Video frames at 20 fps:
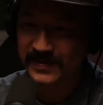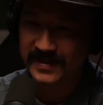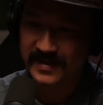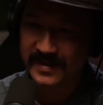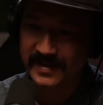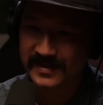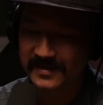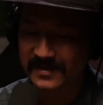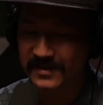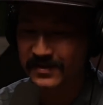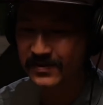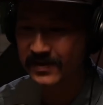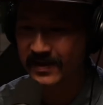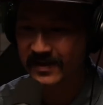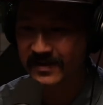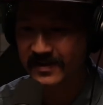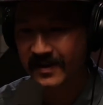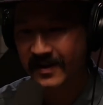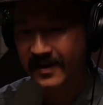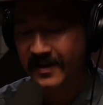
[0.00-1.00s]
this and you
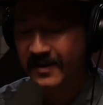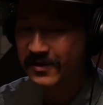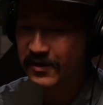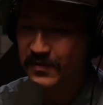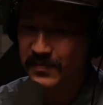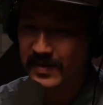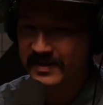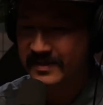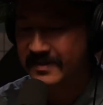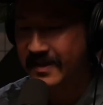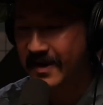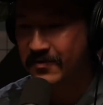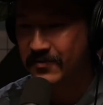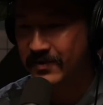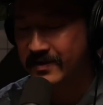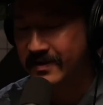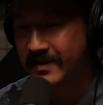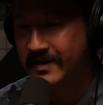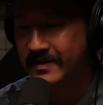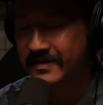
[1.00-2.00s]
kind of you mix that
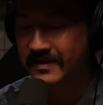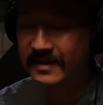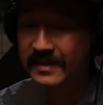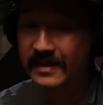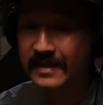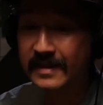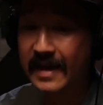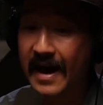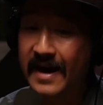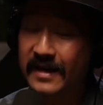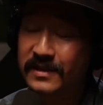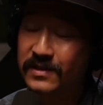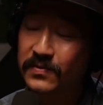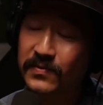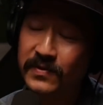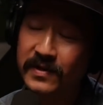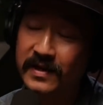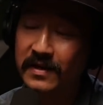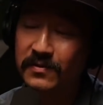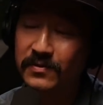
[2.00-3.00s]
with this," and that's
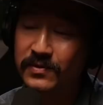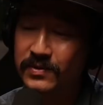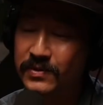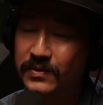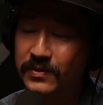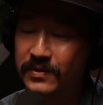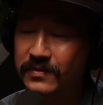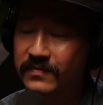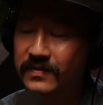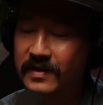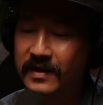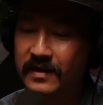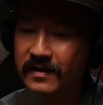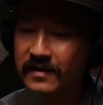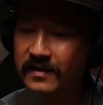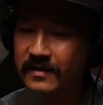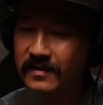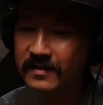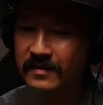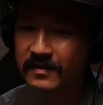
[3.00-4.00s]
when I was sort of
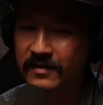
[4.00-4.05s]
like,